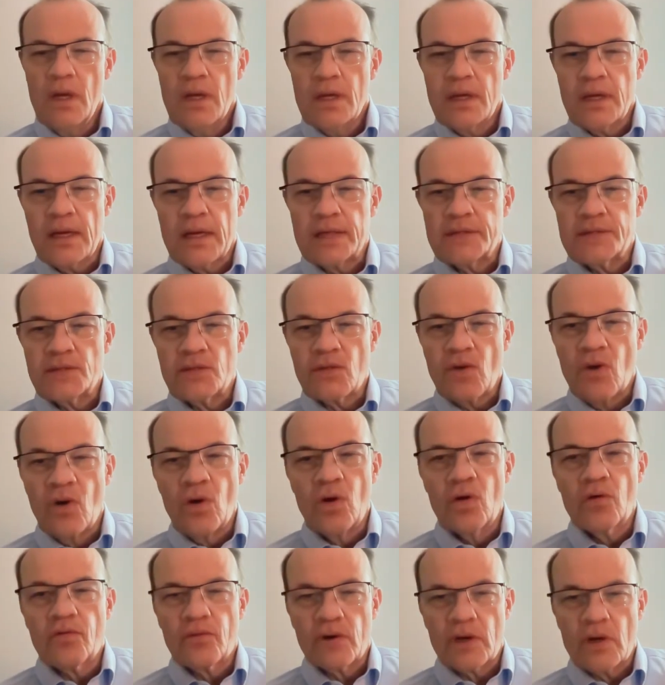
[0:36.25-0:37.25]
guys are
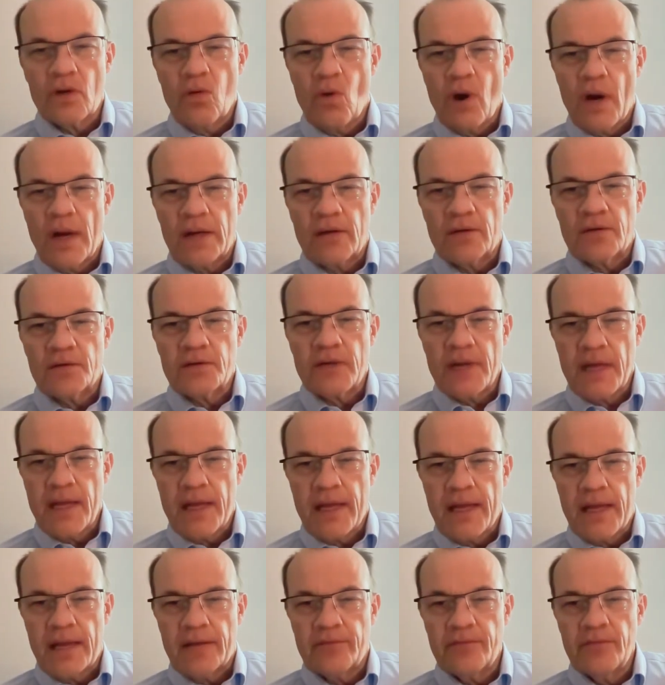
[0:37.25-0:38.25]
all required to
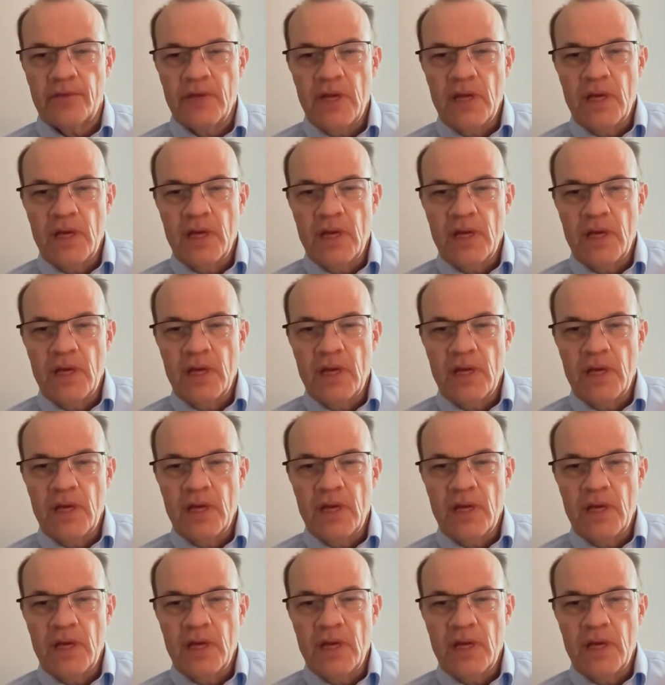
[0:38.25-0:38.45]
have.